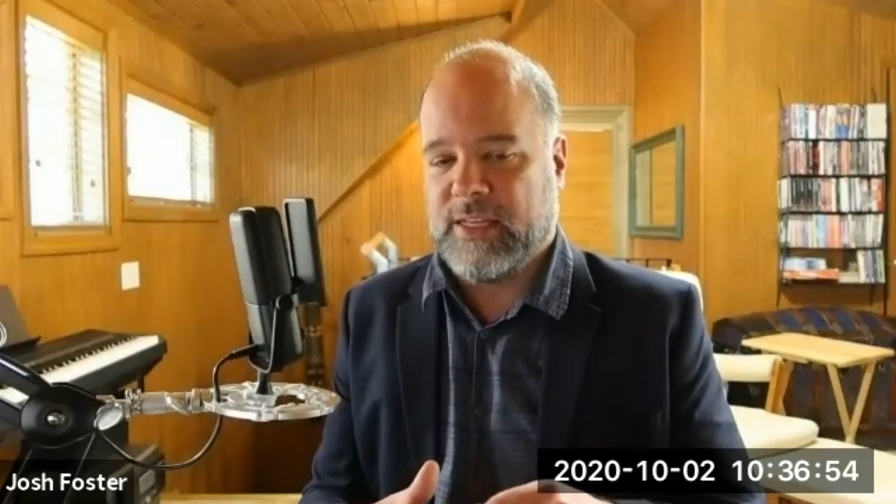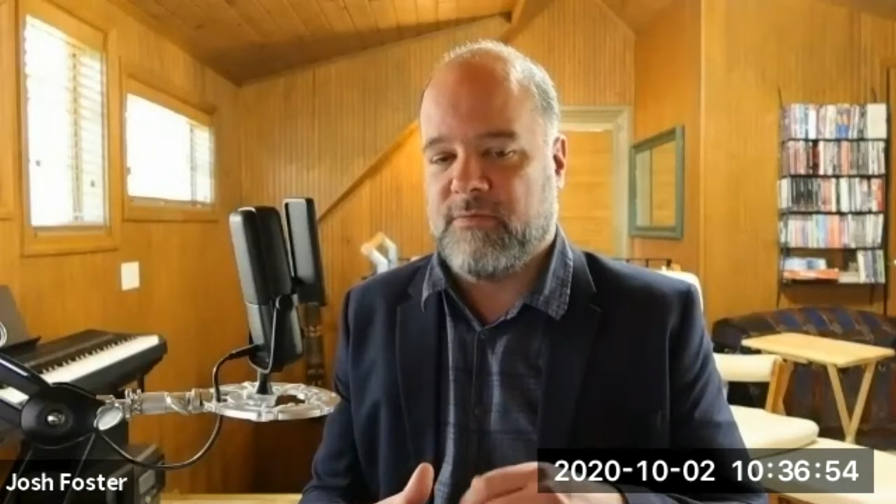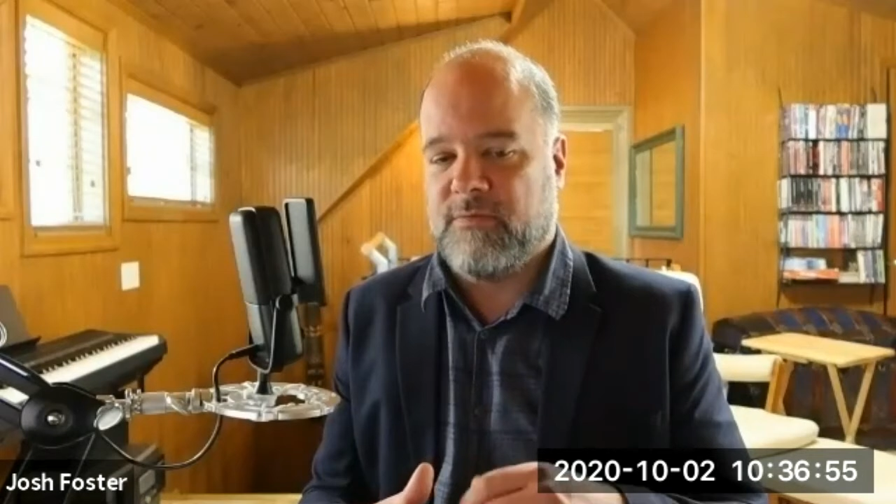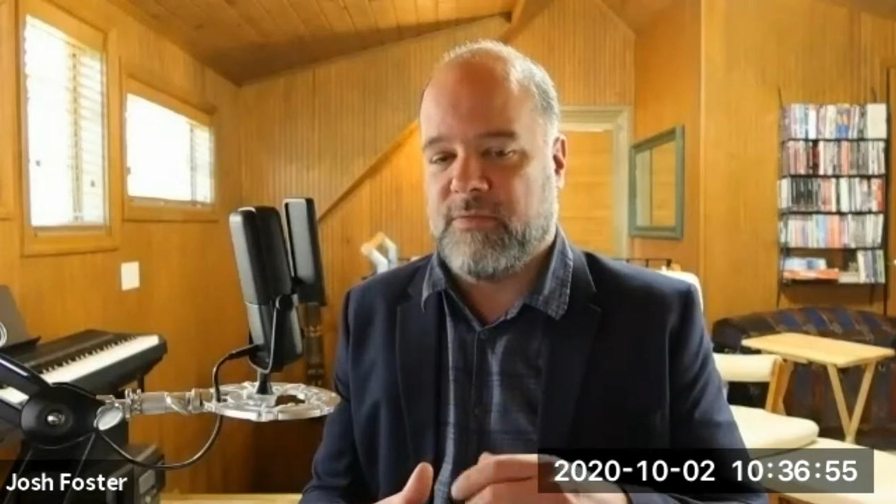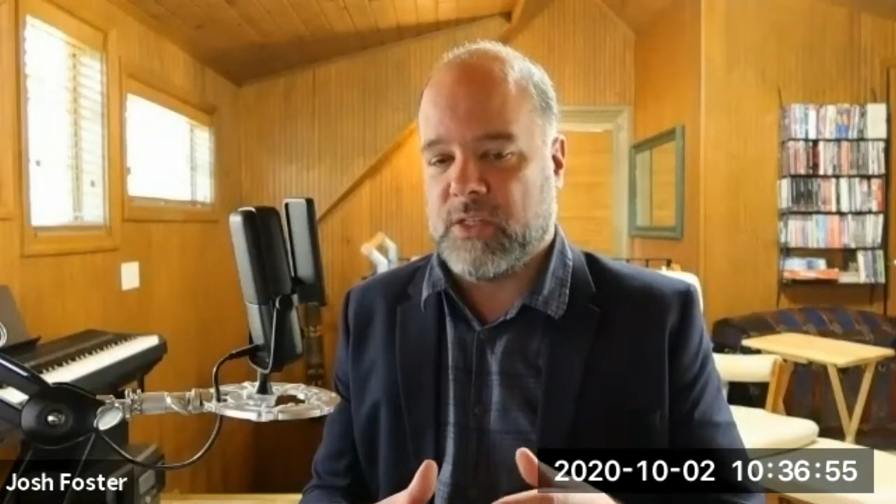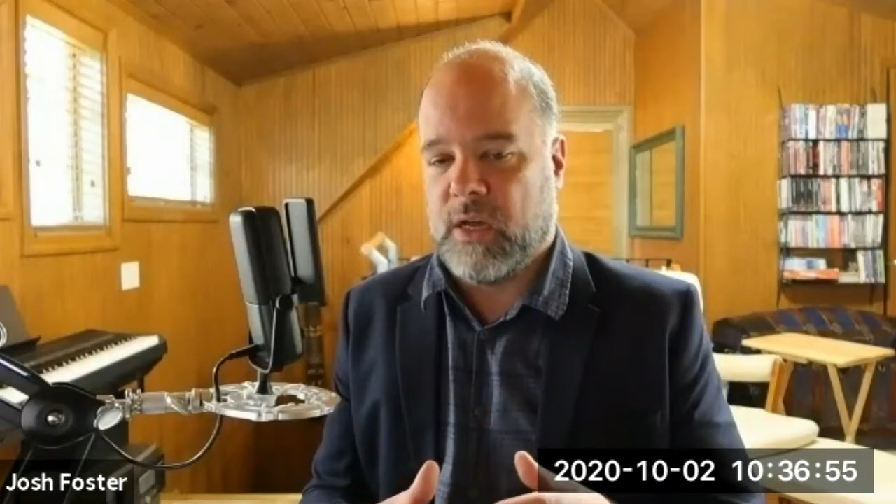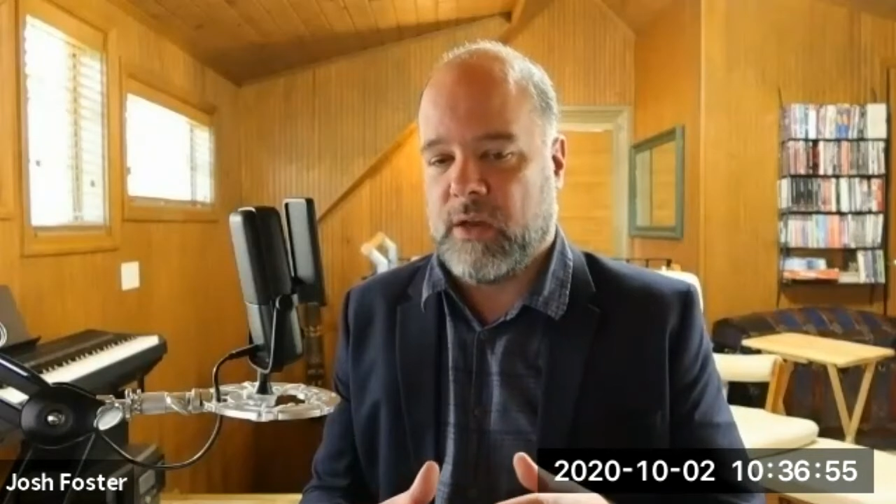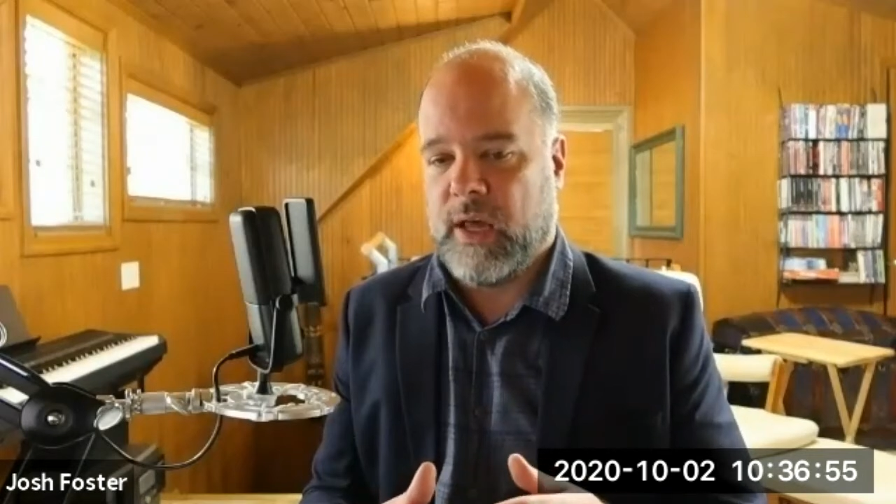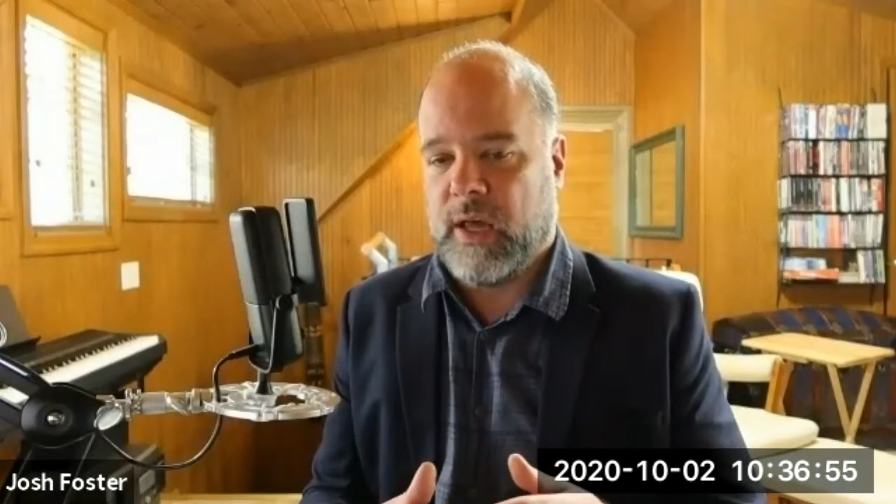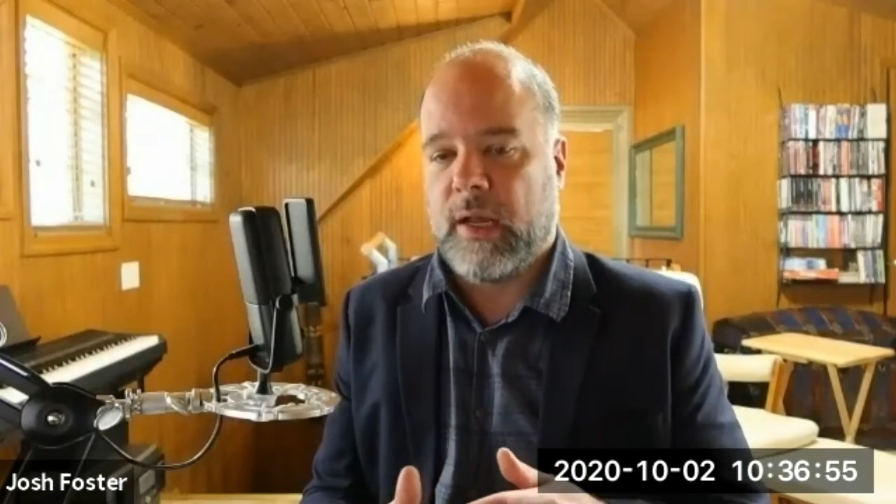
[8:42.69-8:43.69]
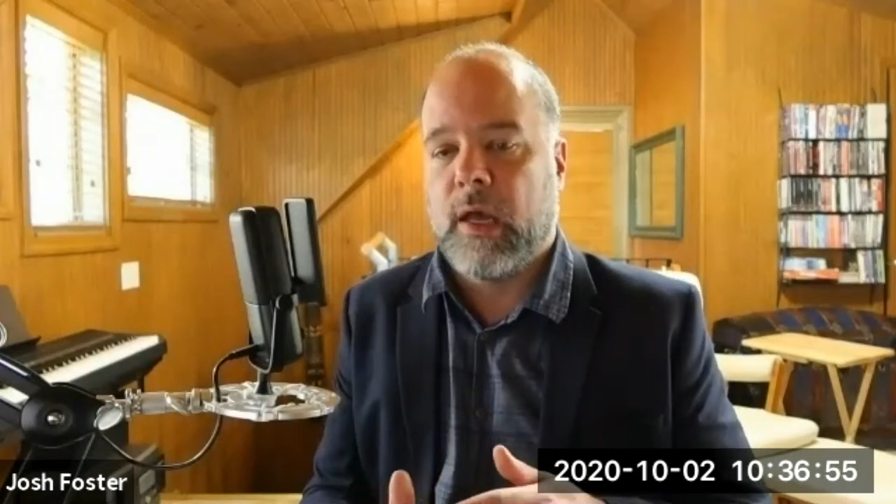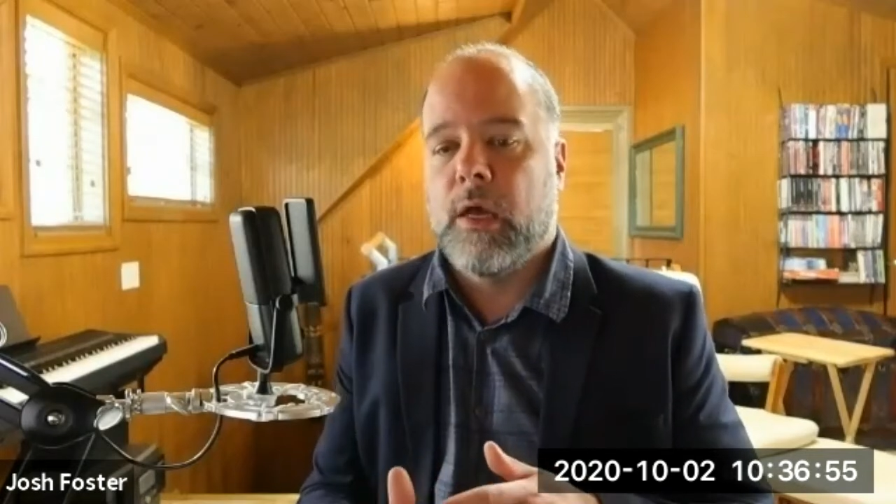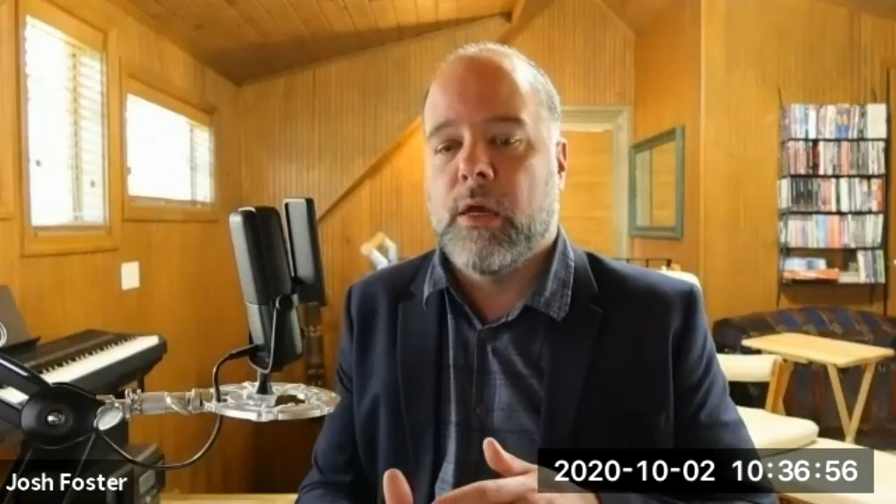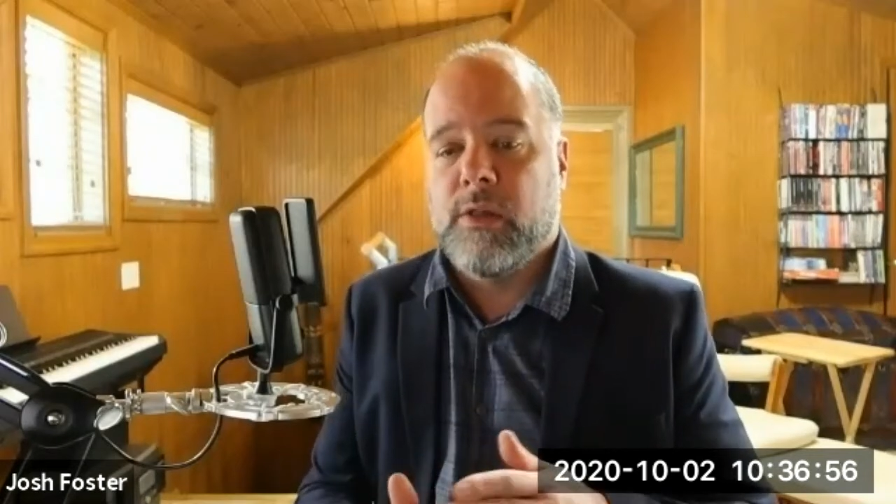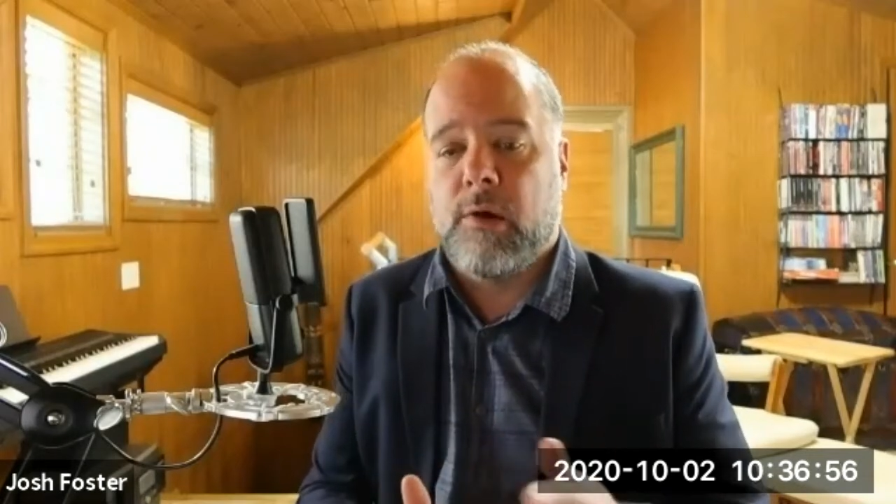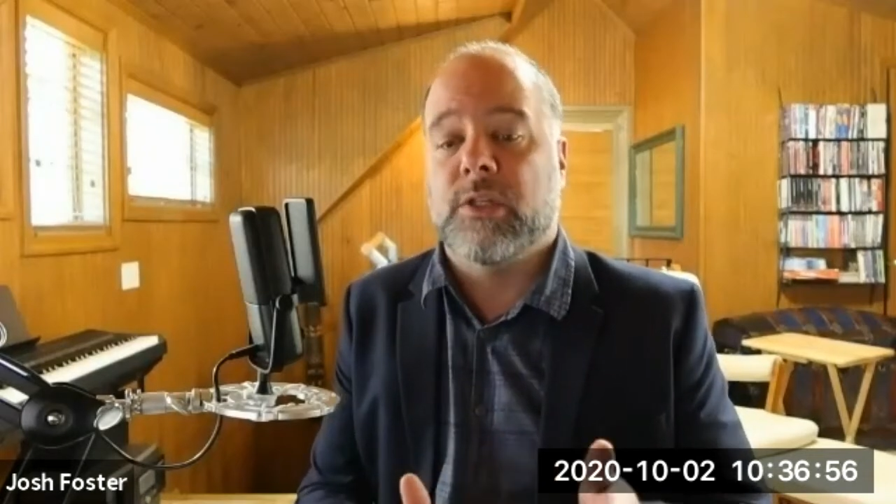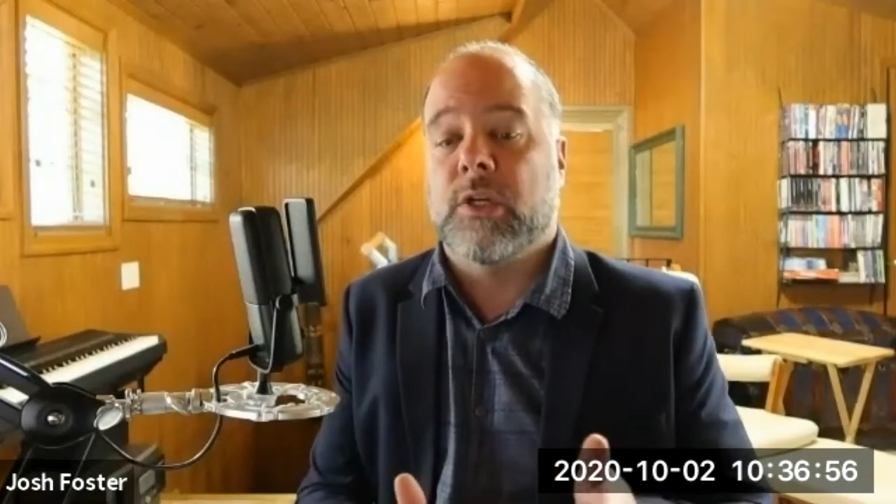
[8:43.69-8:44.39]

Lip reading: kids and focus on like,